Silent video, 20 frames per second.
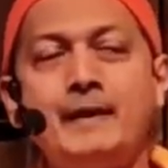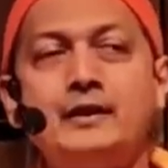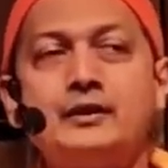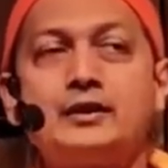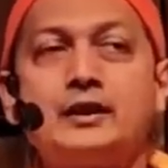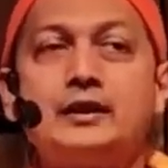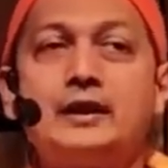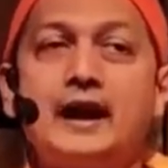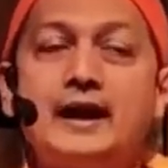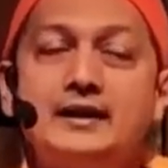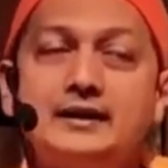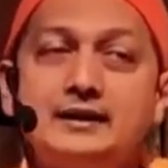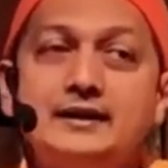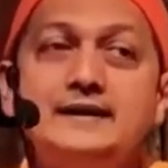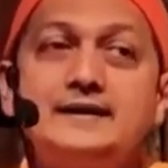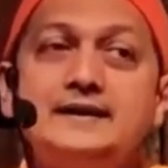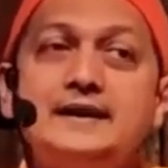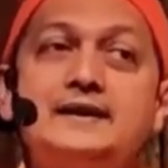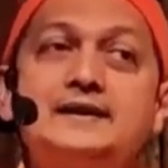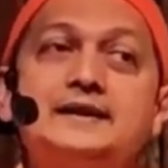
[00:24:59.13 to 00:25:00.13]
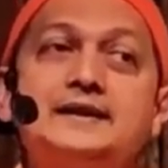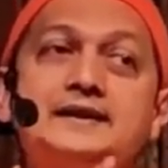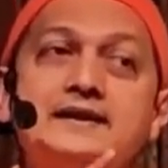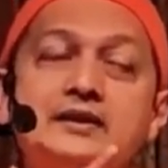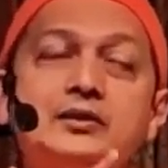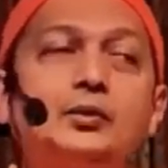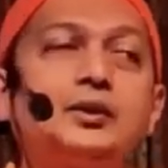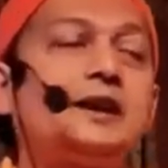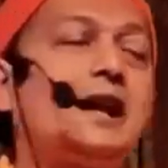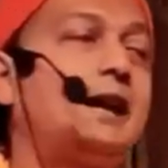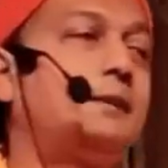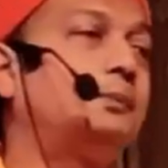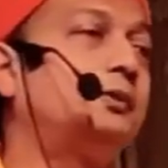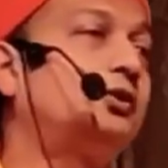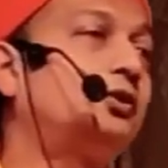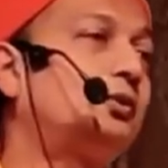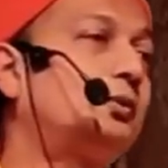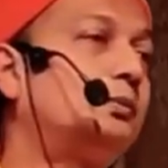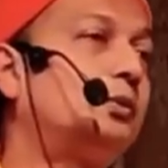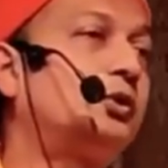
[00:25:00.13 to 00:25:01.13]
And he says this is what
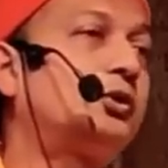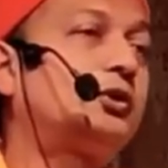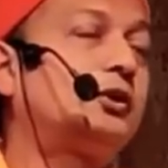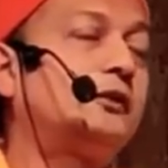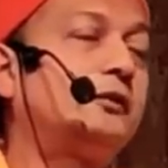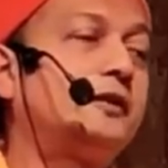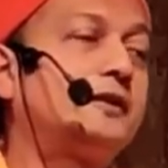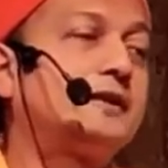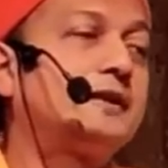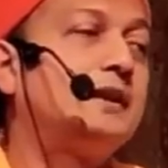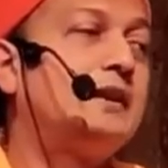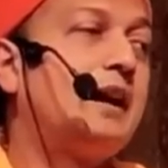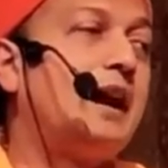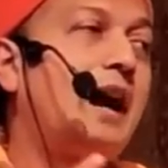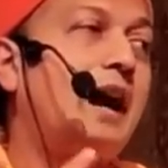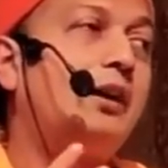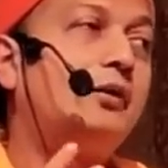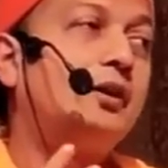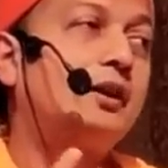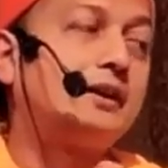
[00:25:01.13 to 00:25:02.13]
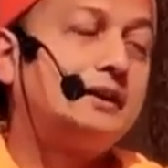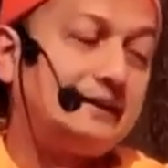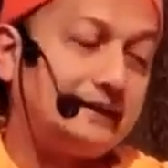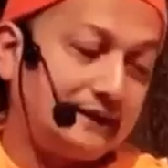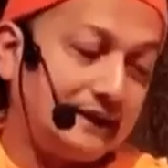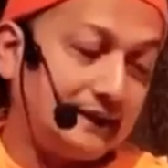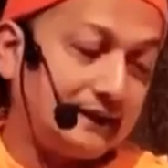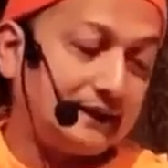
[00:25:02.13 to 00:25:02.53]
happens to most of us. He says